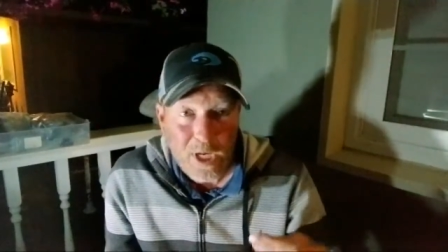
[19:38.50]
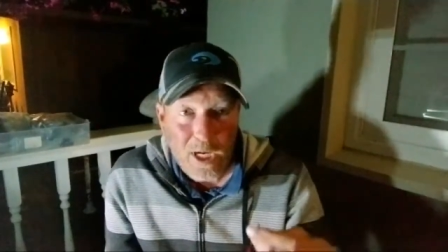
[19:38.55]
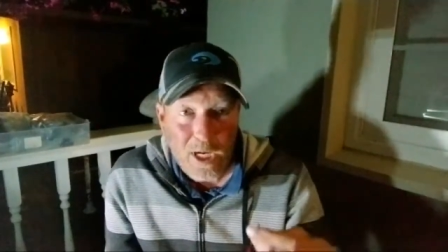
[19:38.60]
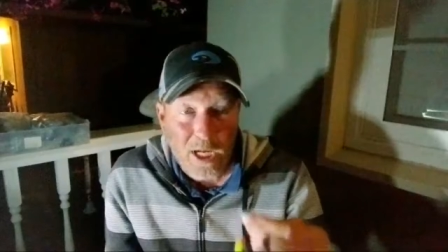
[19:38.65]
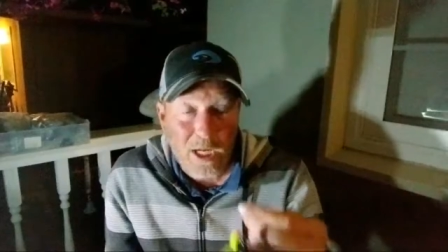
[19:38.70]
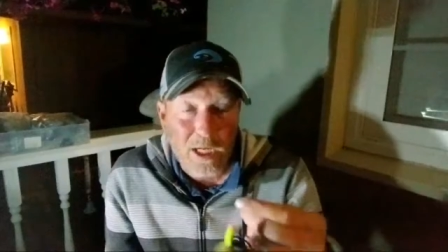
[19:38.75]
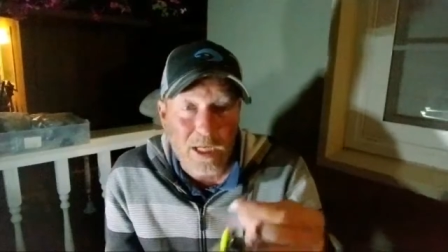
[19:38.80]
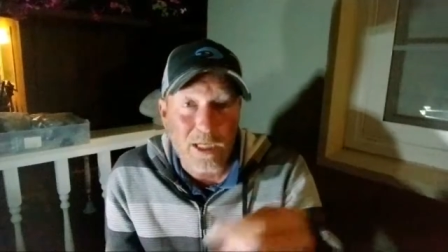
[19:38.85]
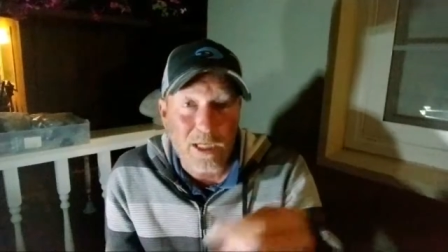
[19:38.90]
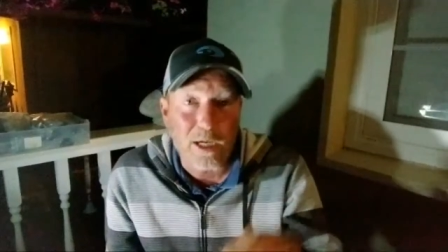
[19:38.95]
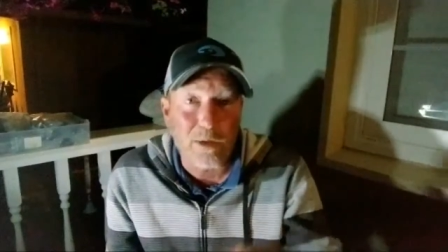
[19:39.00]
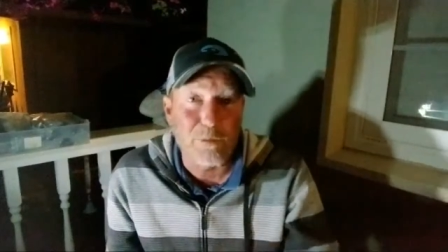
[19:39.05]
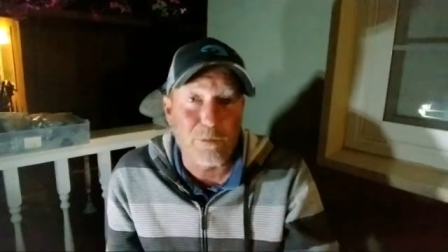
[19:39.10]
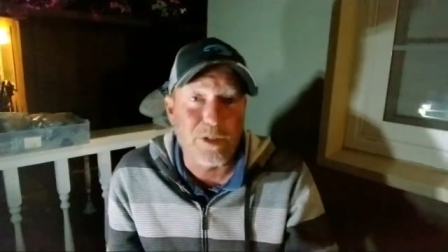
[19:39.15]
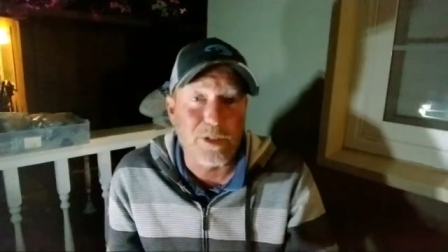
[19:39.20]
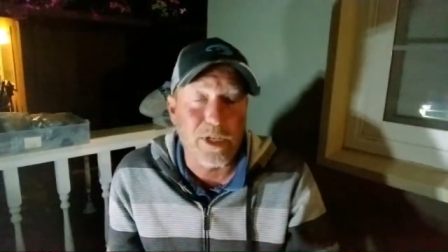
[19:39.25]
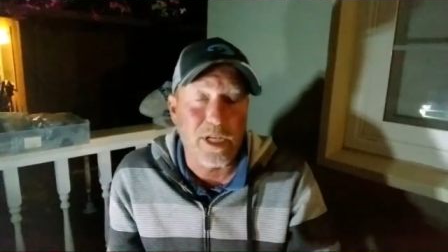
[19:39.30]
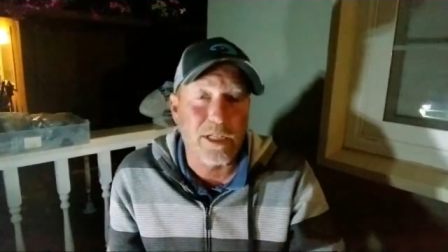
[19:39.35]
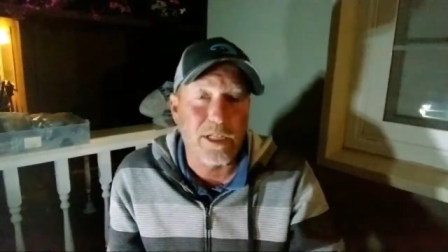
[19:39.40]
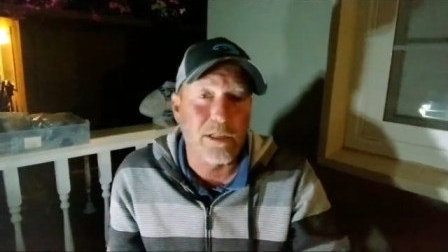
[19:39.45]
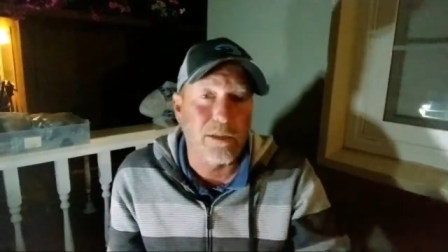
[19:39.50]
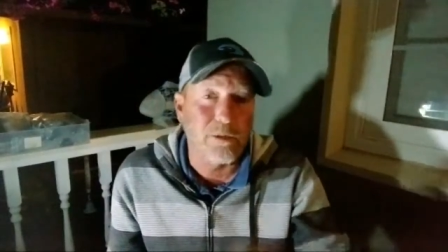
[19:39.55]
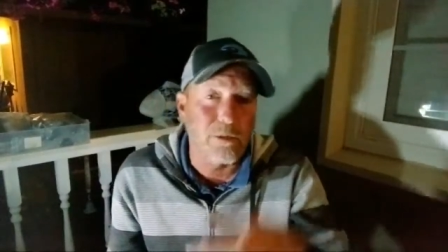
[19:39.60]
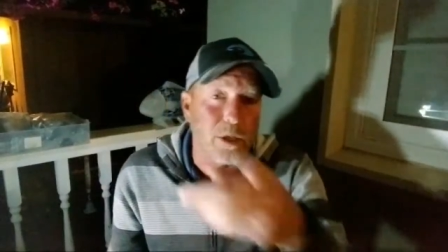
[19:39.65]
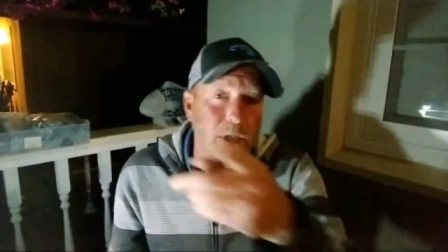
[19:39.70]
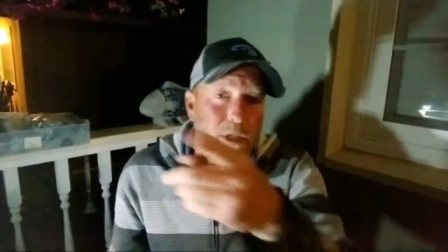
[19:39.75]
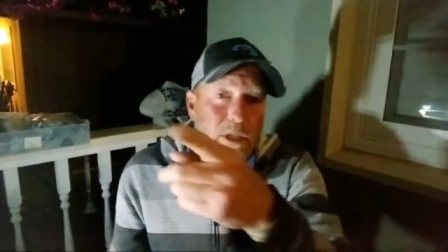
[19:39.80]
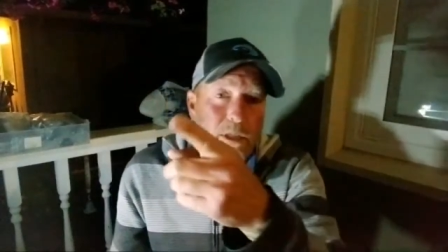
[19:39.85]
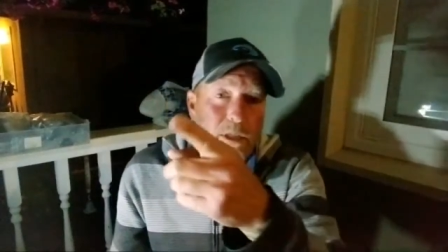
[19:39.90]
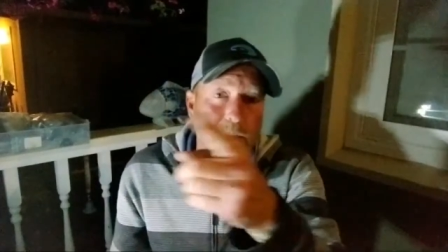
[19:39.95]
Yeah, like I was saying
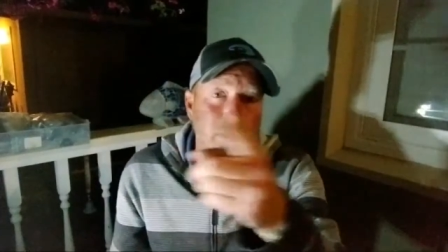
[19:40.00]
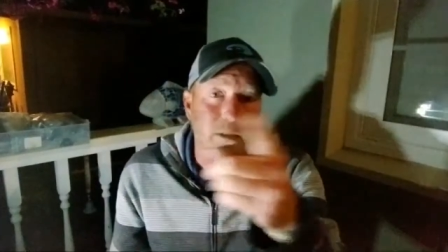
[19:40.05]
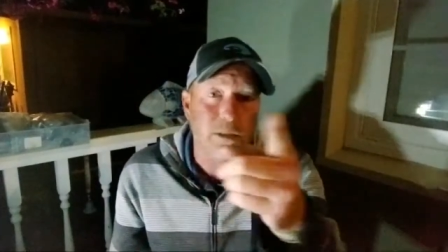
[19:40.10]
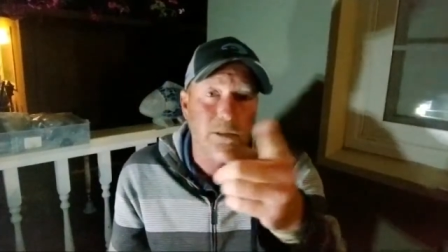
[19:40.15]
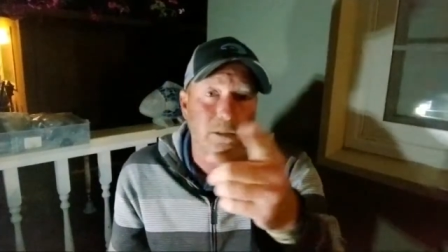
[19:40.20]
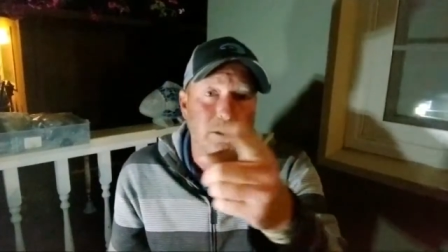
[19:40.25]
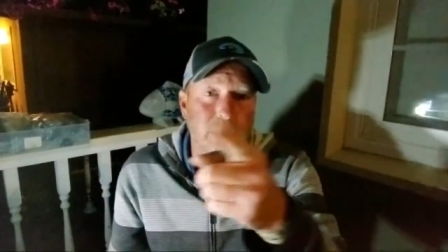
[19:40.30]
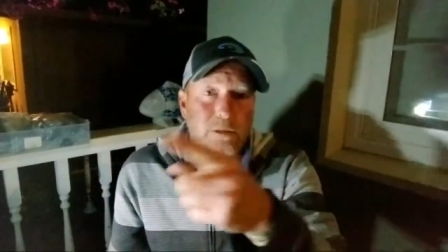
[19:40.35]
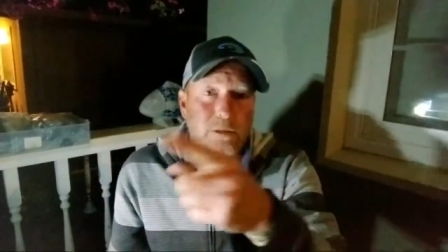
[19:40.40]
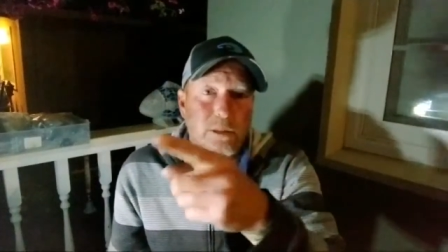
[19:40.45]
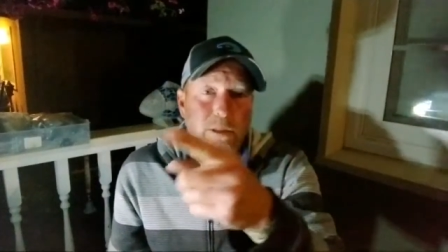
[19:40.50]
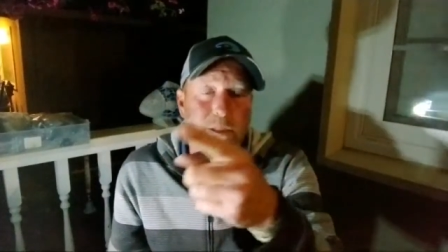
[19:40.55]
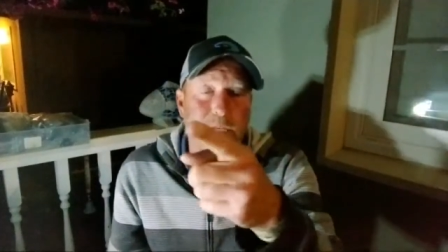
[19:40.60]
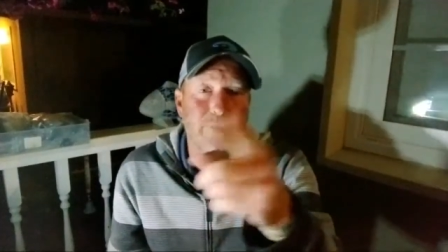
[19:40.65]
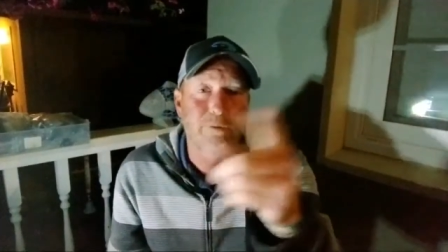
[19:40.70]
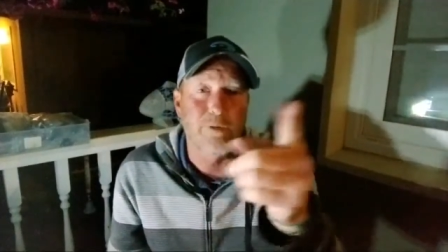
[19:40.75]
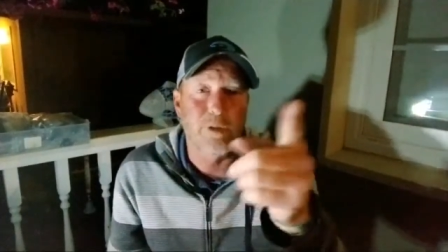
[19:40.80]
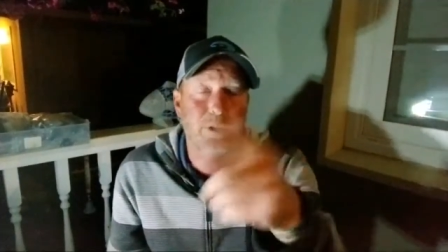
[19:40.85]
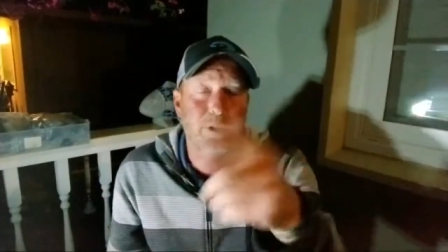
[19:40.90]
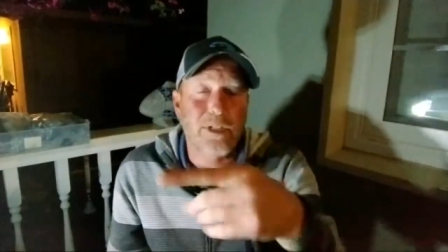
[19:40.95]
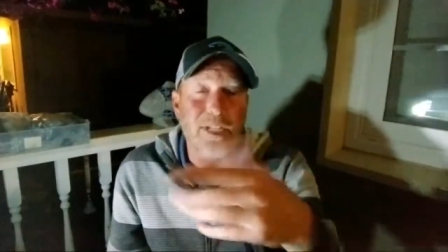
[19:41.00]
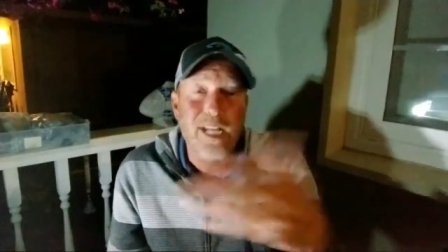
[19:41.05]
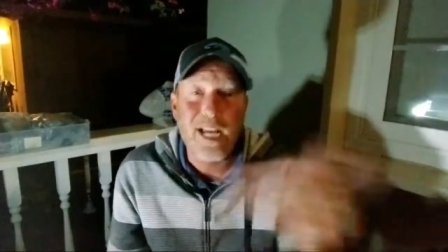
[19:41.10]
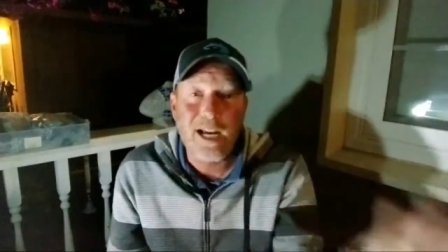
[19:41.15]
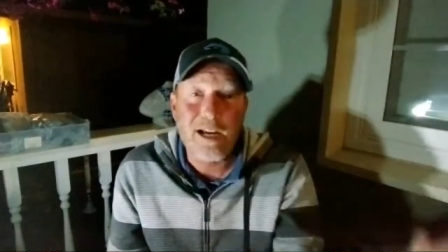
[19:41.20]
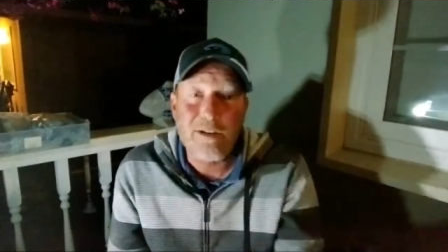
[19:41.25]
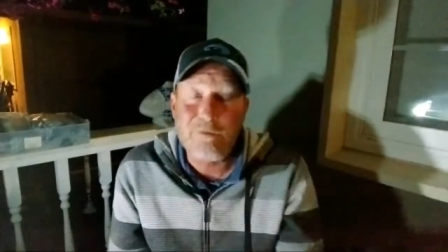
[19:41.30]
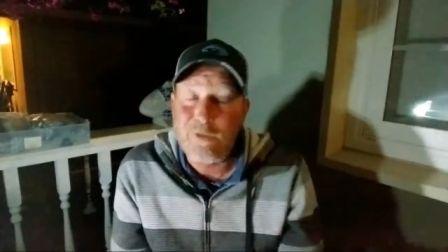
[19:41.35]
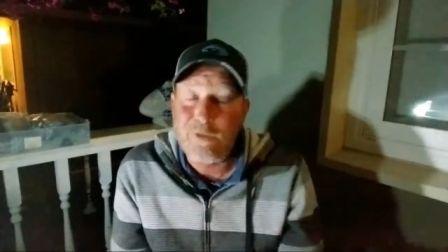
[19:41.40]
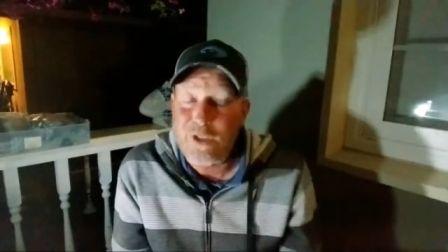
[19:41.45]
to the Dave earlier, yeah,
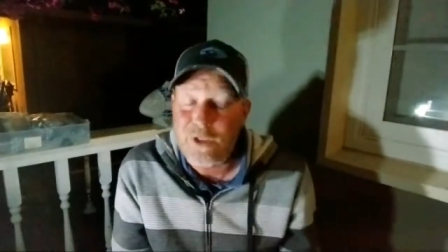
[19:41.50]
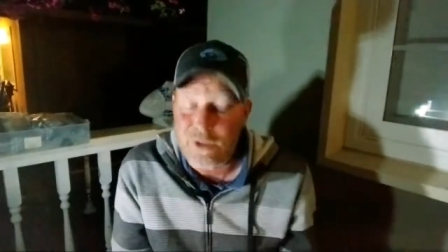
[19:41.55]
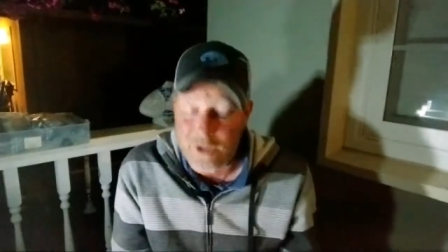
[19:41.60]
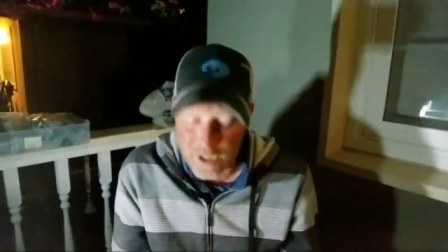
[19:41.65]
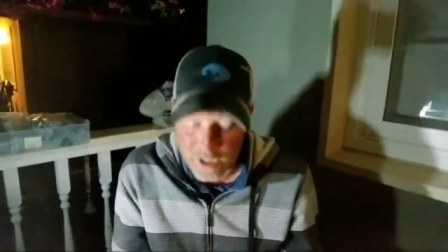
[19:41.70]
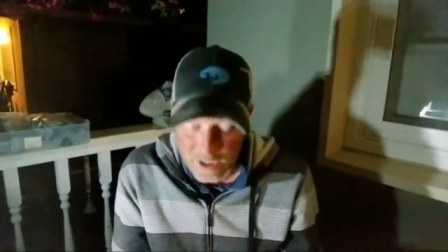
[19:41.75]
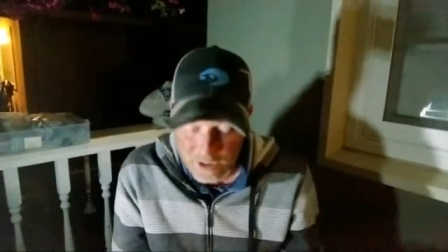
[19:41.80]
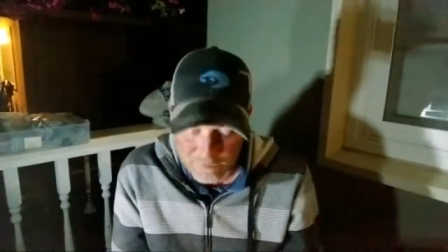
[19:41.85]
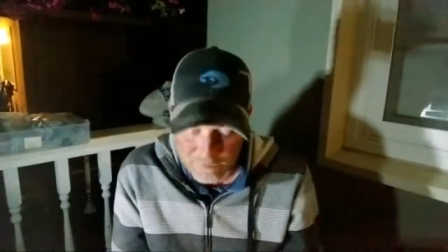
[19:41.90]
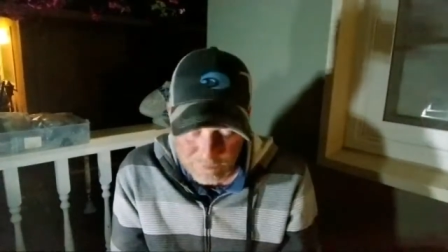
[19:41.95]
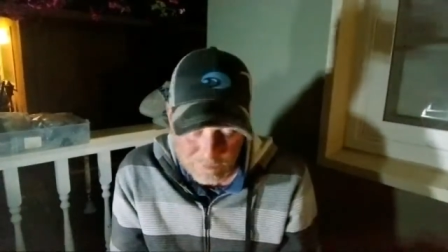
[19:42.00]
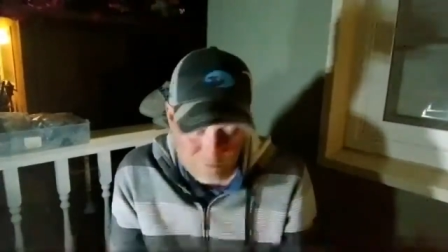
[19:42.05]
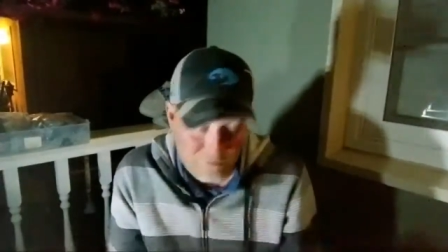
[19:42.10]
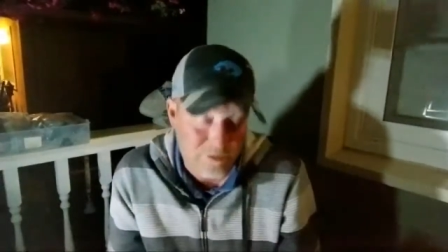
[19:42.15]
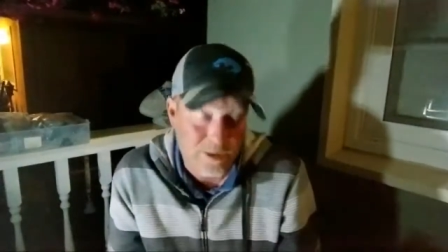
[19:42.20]
I fish a lot of.